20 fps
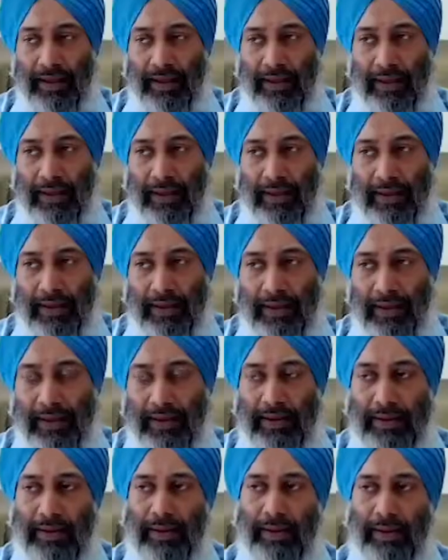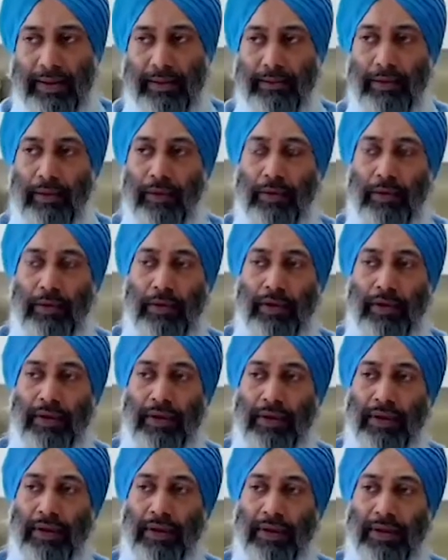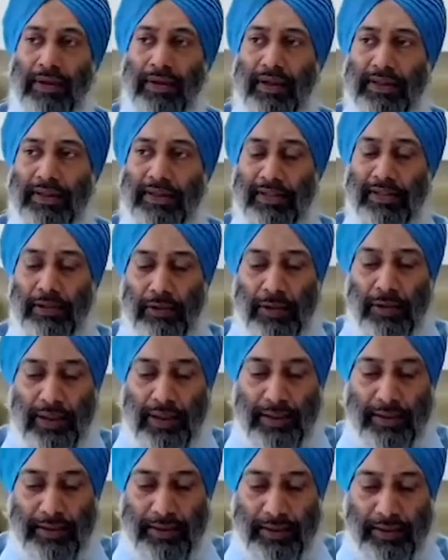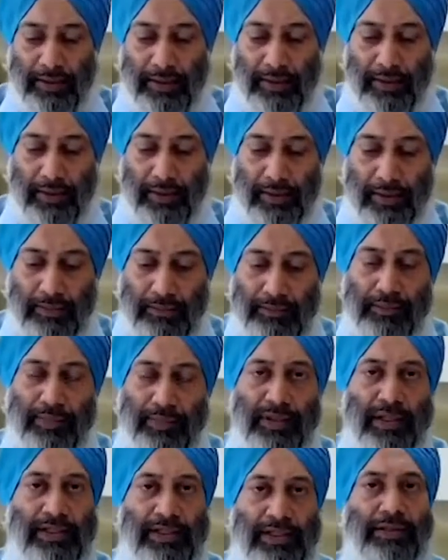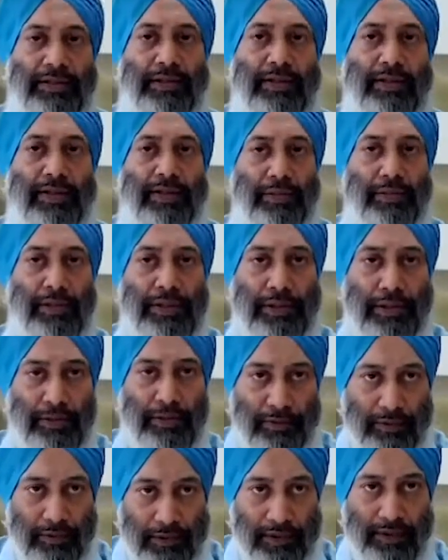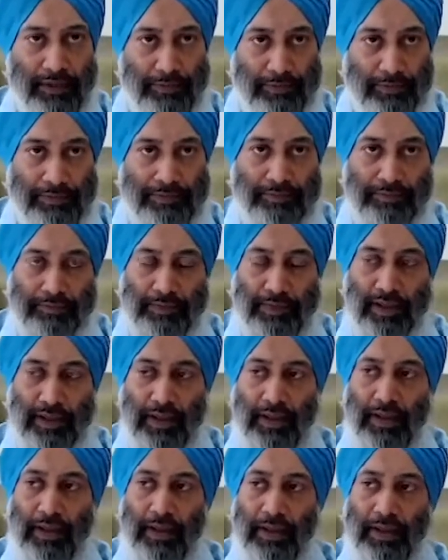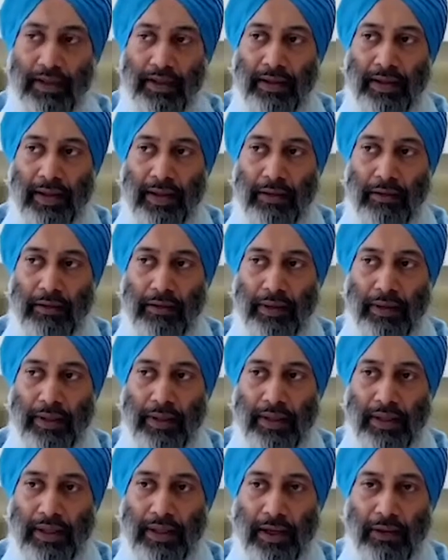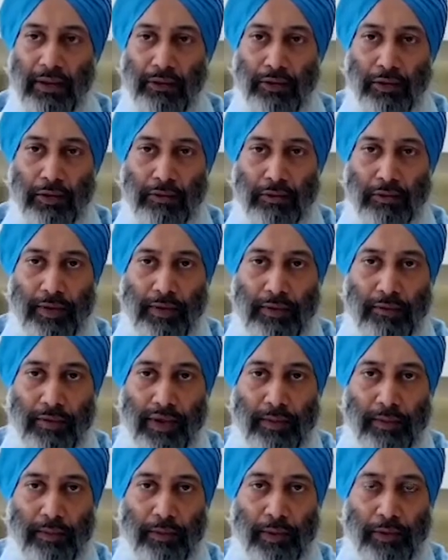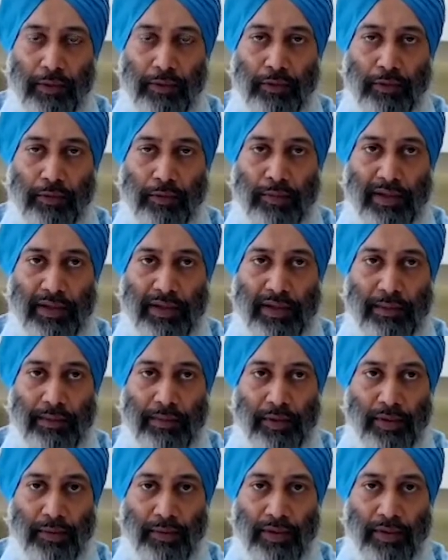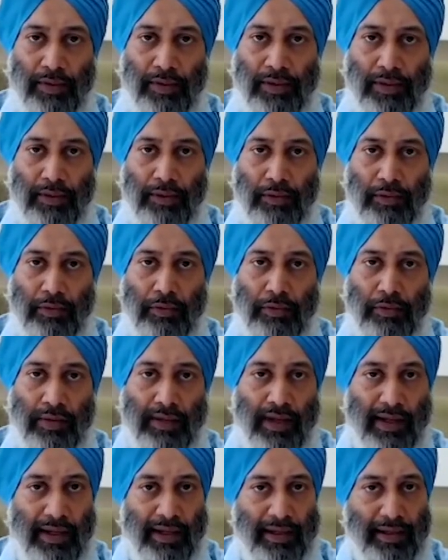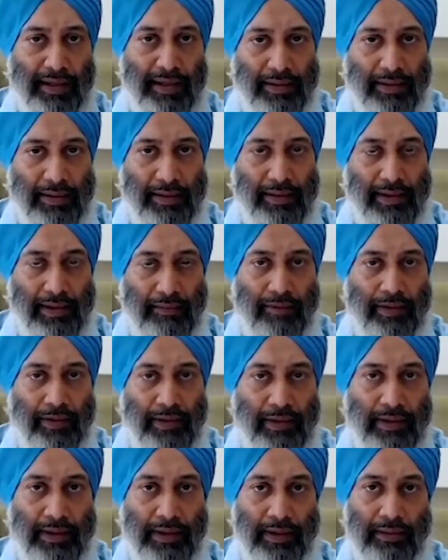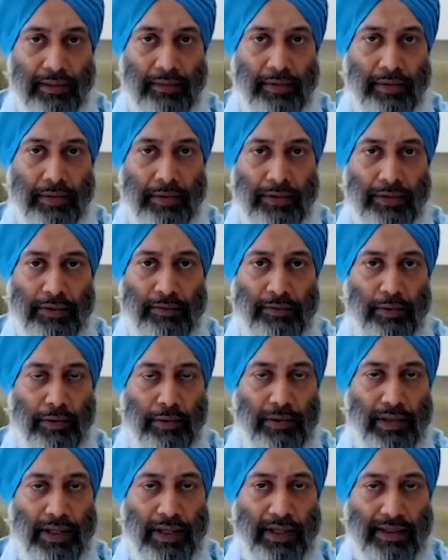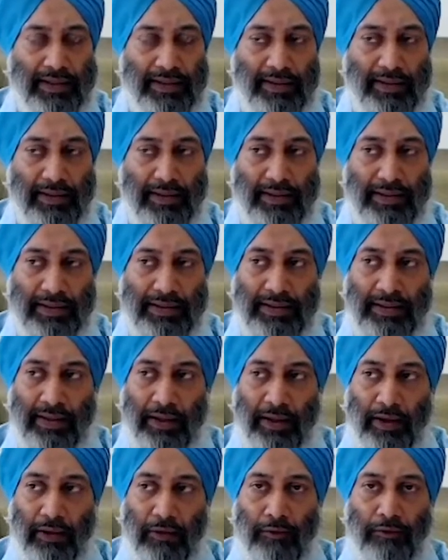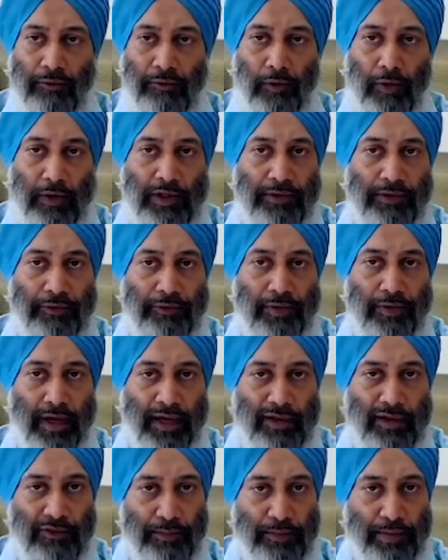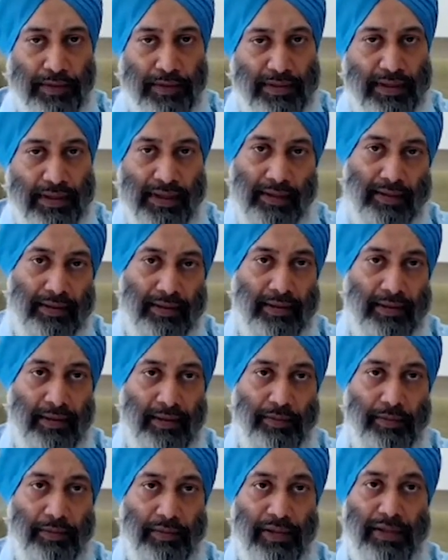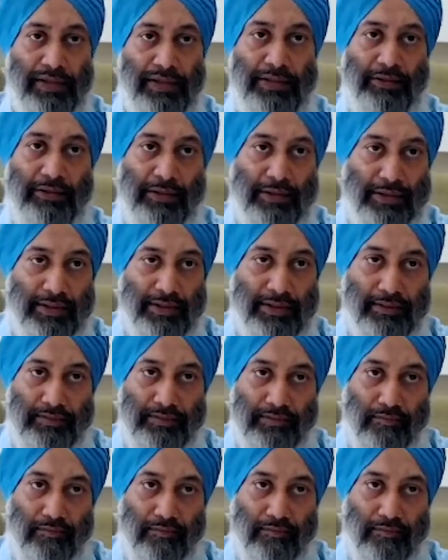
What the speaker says: I think the whole, let's look at the Pedestrian Commission of India. Now, out of the 1.2 million people who die every year because of motor accidents, 45% are pedestrians.